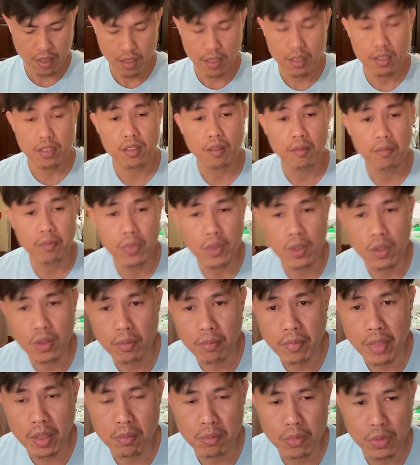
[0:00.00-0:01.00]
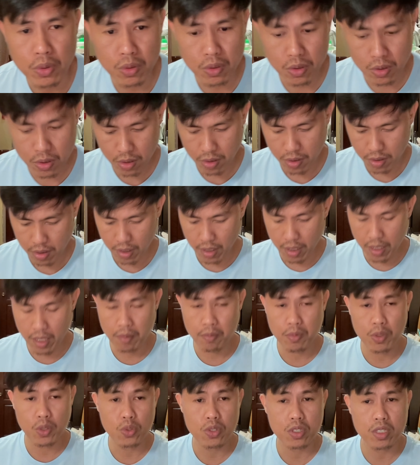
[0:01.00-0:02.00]
sample on my boots that
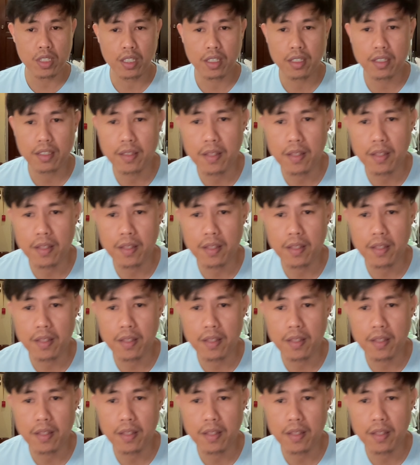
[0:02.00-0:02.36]
I'm using.